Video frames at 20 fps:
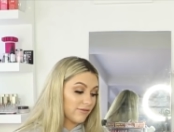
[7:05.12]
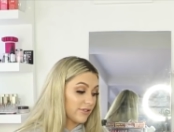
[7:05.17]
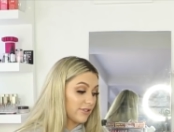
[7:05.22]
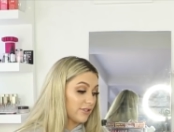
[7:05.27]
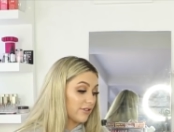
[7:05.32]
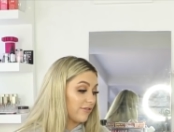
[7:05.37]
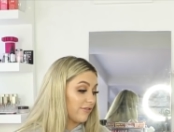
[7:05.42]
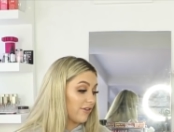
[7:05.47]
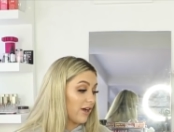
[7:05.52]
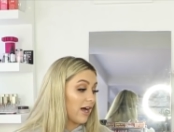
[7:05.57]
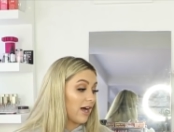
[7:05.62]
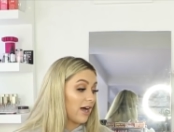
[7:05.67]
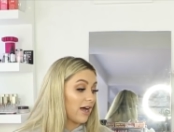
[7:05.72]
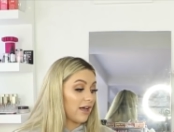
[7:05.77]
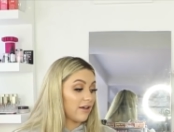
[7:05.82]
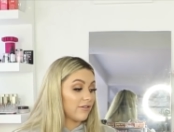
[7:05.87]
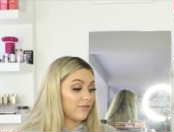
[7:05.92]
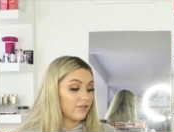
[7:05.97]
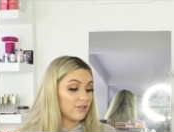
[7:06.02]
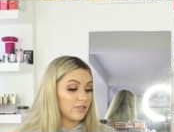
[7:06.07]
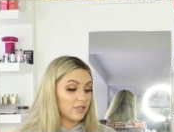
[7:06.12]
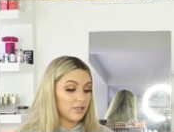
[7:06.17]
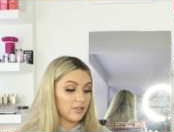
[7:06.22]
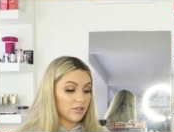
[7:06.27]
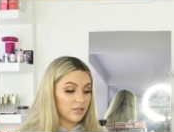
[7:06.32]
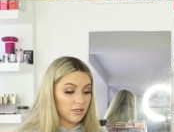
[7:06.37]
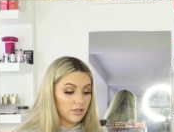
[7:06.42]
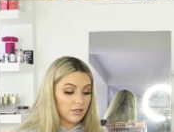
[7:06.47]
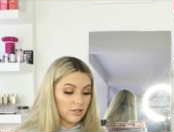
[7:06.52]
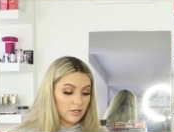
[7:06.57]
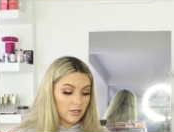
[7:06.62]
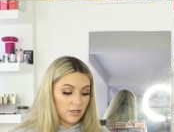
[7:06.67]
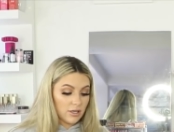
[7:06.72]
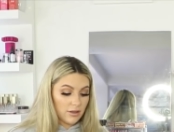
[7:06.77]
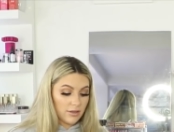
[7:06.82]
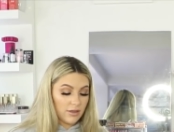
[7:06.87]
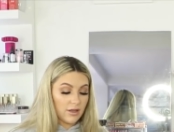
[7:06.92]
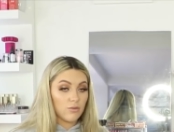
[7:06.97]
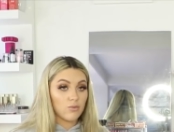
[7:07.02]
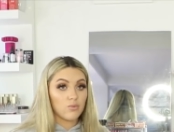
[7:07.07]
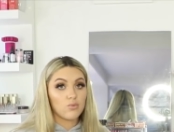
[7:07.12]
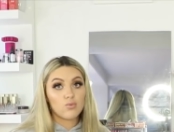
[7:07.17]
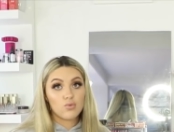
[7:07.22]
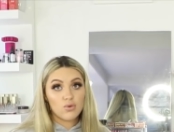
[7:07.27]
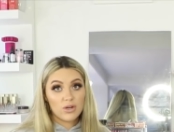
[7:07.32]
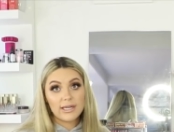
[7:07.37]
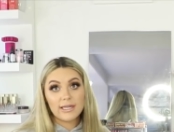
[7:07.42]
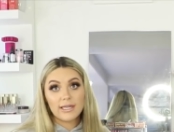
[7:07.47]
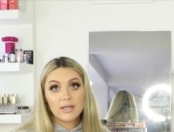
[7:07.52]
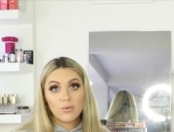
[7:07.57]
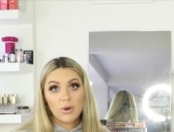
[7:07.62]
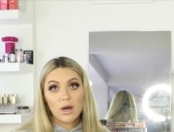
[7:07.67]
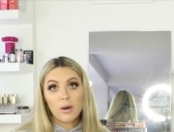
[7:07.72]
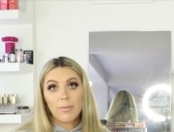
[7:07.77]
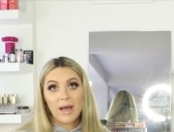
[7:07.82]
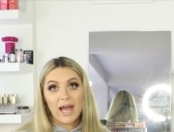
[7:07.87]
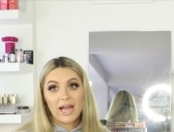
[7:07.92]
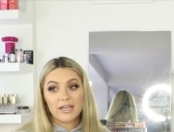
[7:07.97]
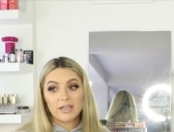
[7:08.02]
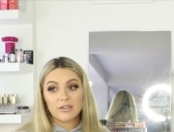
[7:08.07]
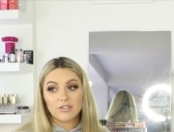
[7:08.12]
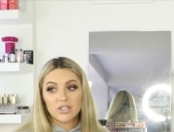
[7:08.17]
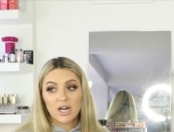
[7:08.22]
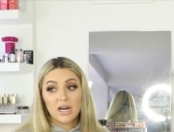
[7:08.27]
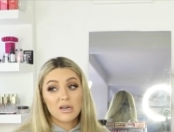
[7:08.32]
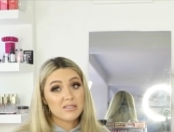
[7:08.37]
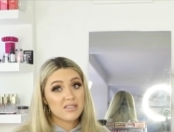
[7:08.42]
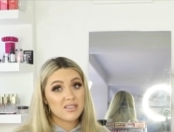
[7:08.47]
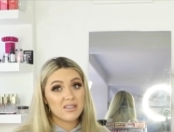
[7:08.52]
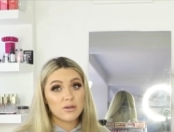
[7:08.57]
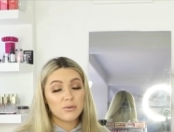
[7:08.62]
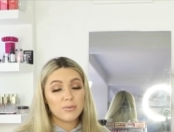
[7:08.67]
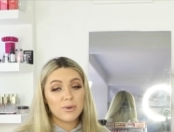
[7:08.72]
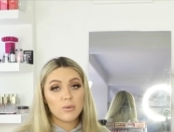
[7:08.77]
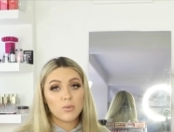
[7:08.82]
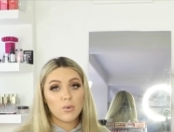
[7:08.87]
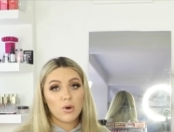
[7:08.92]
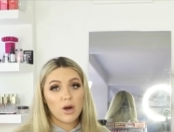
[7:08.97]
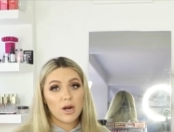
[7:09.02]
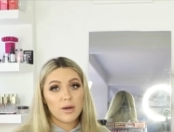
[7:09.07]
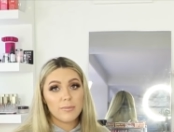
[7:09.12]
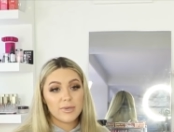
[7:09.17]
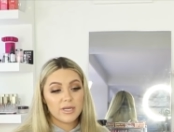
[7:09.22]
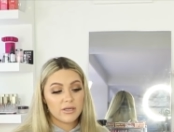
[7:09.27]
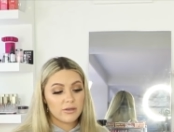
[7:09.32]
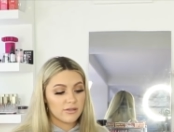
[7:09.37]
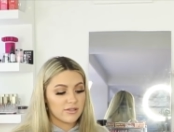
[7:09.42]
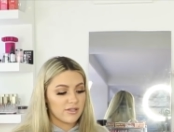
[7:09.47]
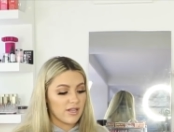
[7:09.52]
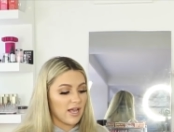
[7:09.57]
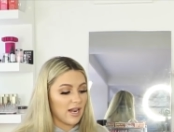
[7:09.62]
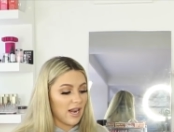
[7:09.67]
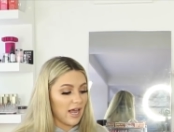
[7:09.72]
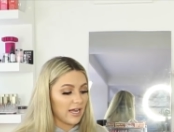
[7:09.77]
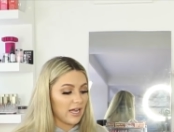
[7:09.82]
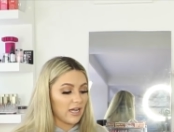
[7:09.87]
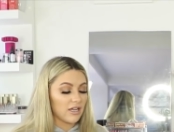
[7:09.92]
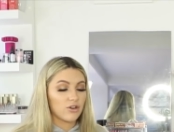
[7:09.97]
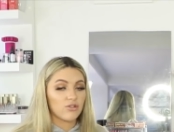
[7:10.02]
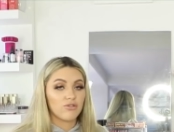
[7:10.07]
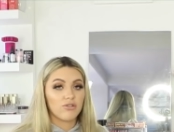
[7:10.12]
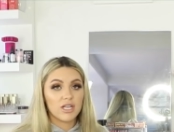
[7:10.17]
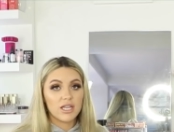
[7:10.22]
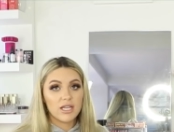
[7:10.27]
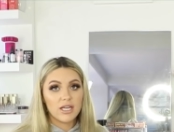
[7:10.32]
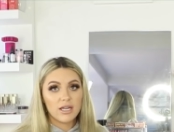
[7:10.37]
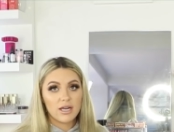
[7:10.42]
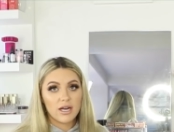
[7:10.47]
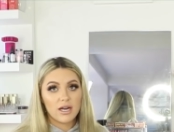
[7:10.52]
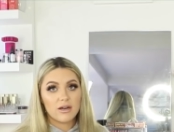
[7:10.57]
survived. They're really well packaged. I was a little bit worried because they're like acrylic.